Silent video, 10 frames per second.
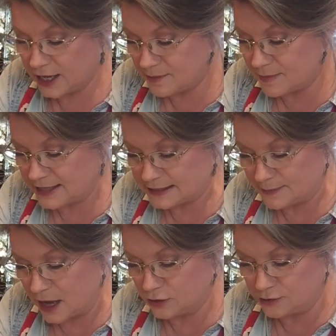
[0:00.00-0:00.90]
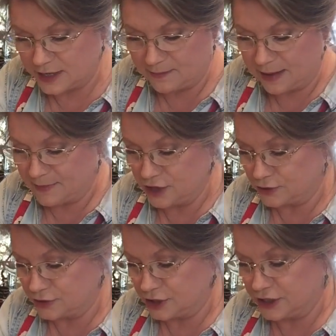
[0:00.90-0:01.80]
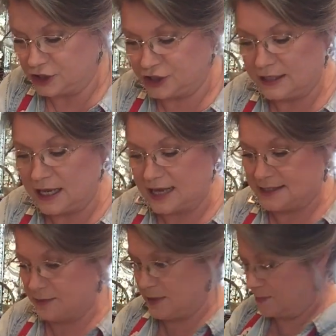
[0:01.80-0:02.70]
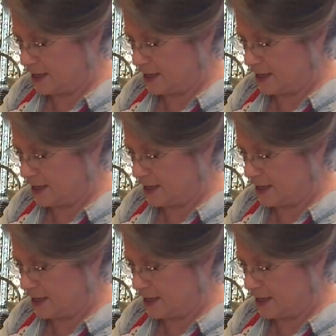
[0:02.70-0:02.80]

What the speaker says: cut mine smaller than my mother does. She likes the big